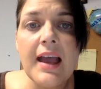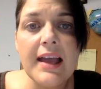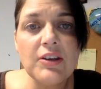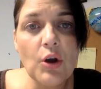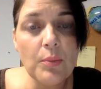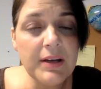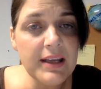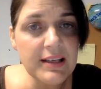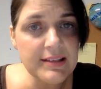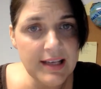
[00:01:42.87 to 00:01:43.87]
and
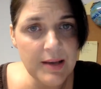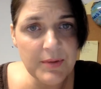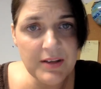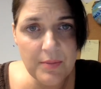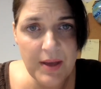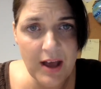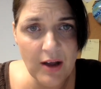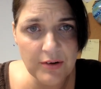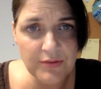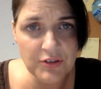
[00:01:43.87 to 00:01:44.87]
nobody examined the
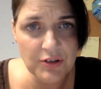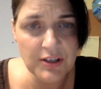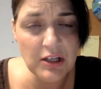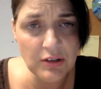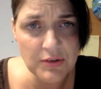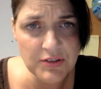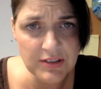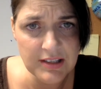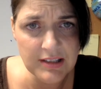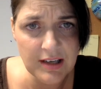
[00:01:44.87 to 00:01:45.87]
power of attorney
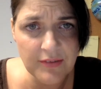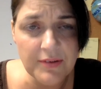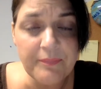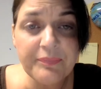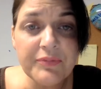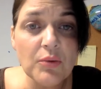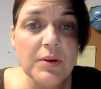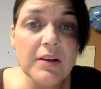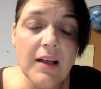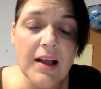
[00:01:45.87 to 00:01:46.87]
closely enough to
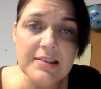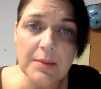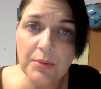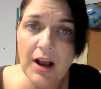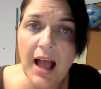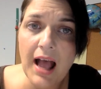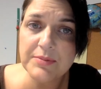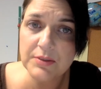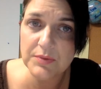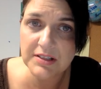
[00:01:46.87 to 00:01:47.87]
realize that
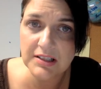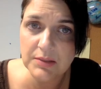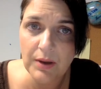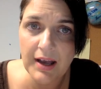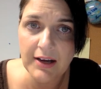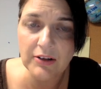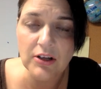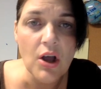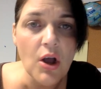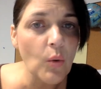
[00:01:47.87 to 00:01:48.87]
perhaps it was expired
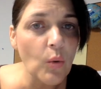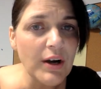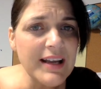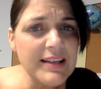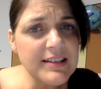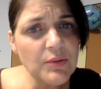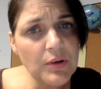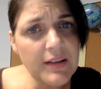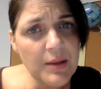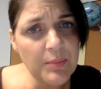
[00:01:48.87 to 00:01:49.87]
or it didn't
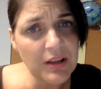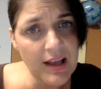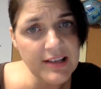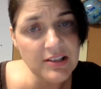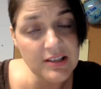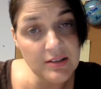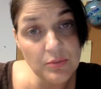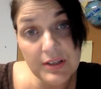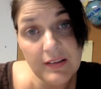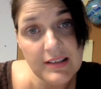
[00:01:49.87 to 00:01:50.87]
really apply to
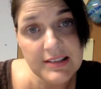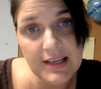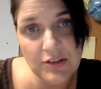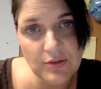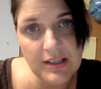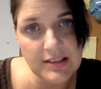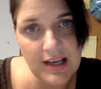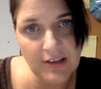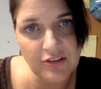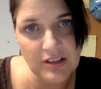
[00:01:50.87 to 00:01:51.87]
real estate
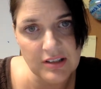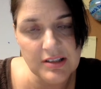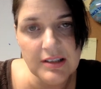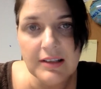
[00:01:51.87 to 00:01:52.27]
transactions.